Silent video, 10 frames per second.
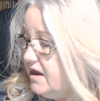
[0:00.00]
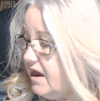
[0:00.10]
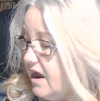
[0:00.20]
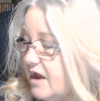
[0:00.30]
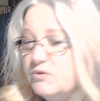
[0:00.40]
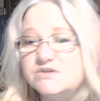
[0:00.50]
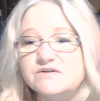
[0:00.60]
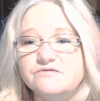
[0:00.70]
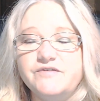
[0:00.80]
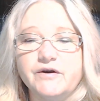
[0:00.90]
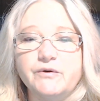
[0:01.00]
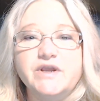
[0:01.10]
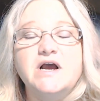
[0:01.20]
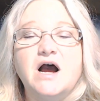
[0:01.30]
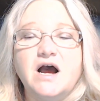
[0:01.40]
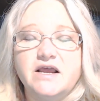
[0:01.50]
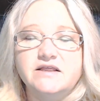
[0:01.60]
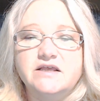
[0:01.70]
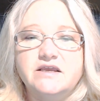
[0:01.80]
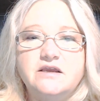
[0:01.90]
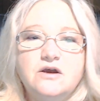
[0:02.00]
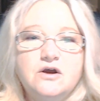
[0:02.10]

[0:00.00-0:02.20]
I was very kindly